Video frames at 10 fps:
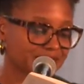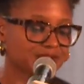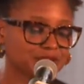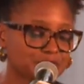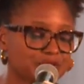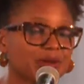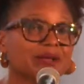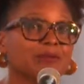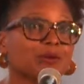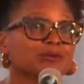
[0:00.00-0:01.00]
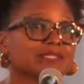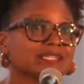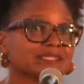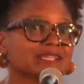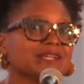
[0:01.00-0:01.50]
Excuse my
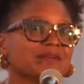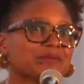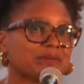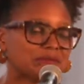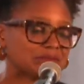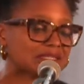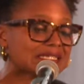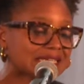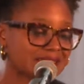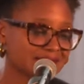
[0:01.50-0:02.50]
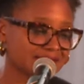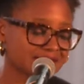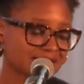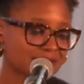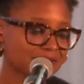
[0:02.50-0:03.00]
boldness, but
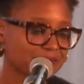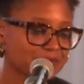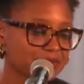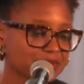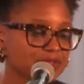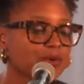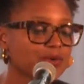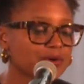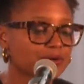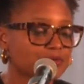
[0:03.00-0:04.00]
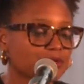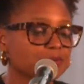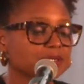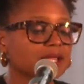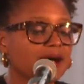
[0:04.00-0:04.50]
please, your
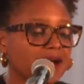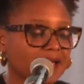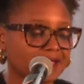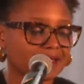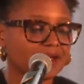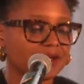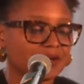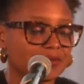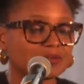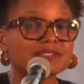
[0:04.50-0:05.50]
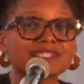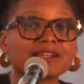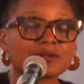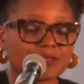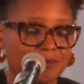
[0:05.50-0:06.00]
reply will
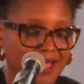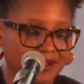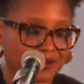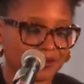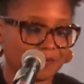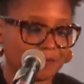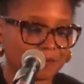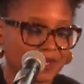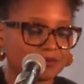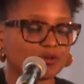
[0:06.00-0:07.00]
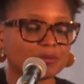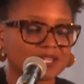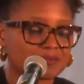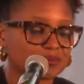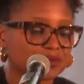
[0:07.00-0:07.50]
settle the matter and will
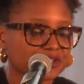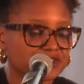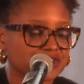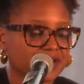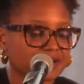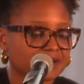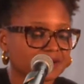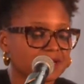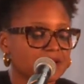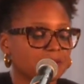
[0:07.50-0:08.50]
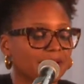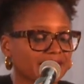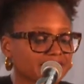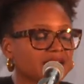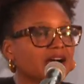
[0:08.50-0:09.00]
be appreciated by
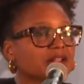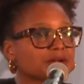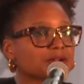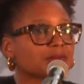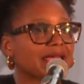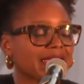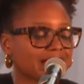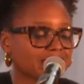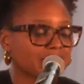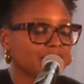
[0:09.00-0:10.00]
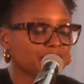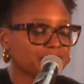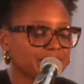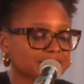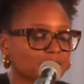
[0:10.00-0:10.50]
a colored man
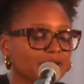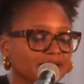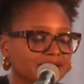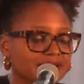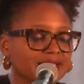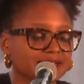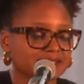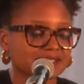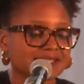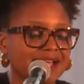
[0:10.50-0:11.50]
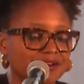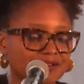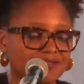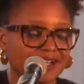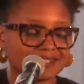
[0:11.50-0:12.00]
who is willing to
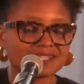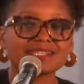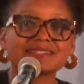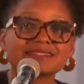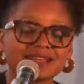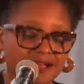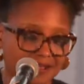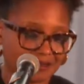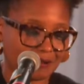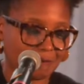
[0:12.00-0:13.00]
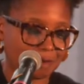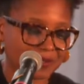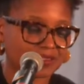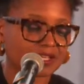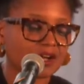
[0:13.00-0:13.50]
sacrifice his son
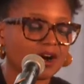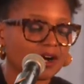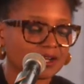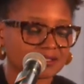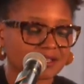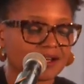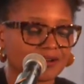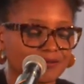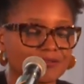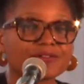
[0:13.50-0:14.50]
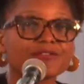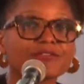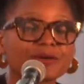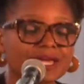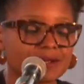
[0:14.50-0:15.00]
in the cause of
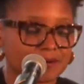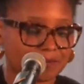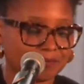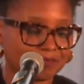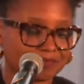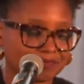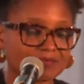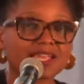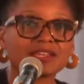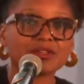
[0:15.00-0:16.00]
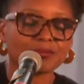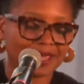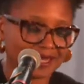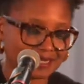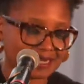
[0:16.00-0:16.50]
freedom and
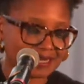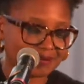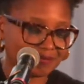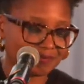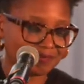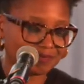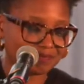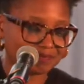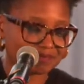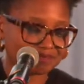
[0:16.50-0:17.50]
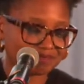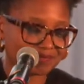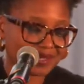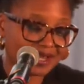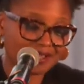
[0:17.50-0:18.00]
humanity.
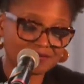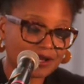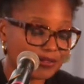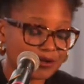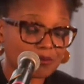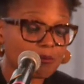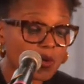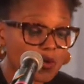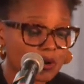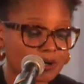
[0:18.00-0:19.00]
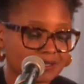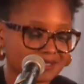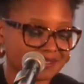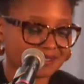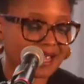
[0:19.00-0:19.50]
I have nothing more
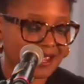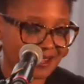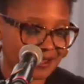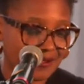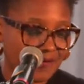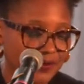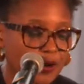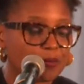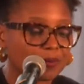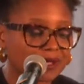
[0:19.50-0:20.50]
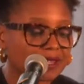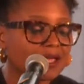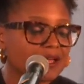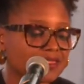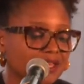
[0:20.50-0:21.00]
to say, hoping
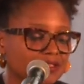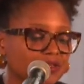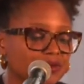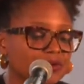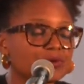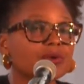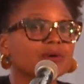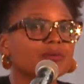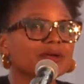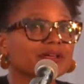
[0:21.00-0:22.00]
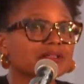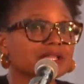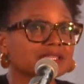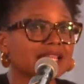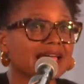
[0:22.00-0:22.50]
that you
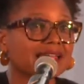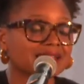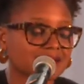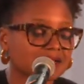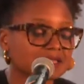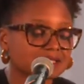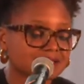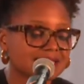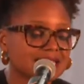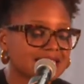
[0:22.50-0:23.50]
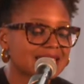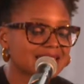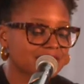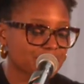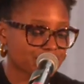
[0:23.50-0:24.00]
will lend a listening
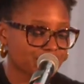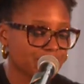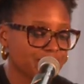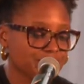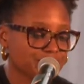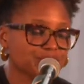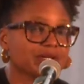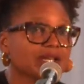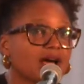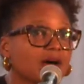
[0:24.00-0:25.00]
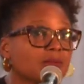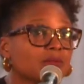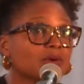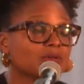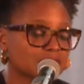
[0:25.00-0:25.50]
ear to an
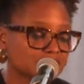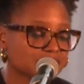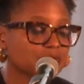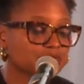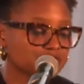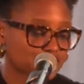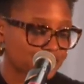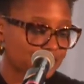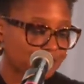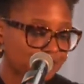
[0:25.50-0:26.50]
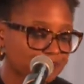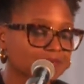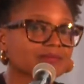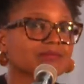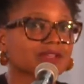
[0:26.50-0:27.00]
humble soldier.
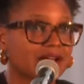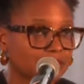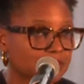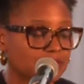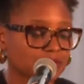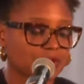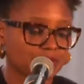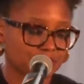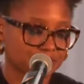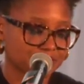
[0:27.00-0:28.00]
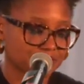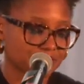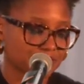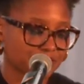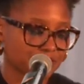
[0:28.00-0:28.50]
I will close.
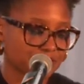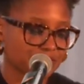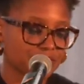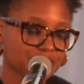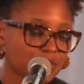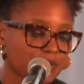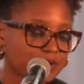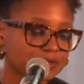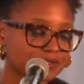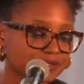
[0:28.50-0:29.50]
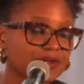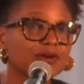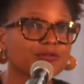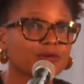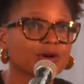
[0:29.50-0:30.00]
Yours,
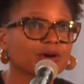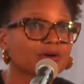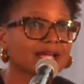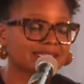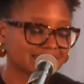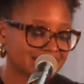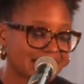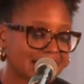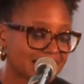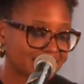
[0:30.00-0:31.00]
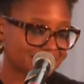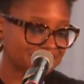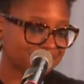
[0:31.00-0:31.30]
for Christ's sake.